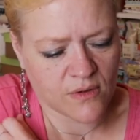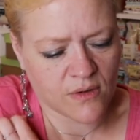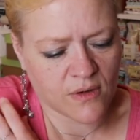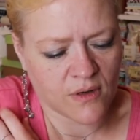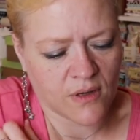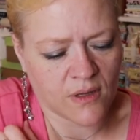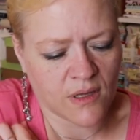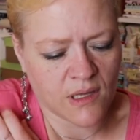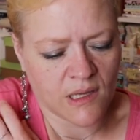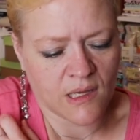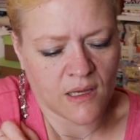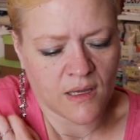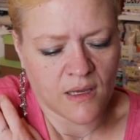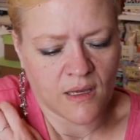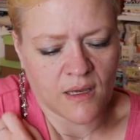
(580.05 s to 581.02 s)

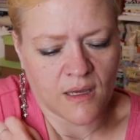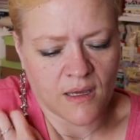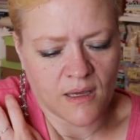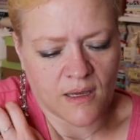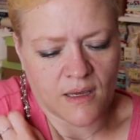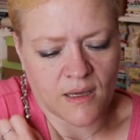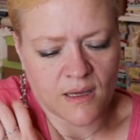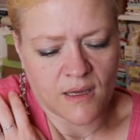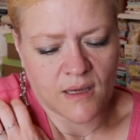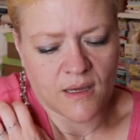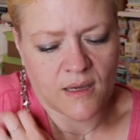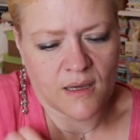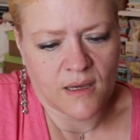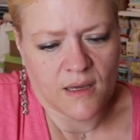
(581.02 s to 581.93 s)
[no speech]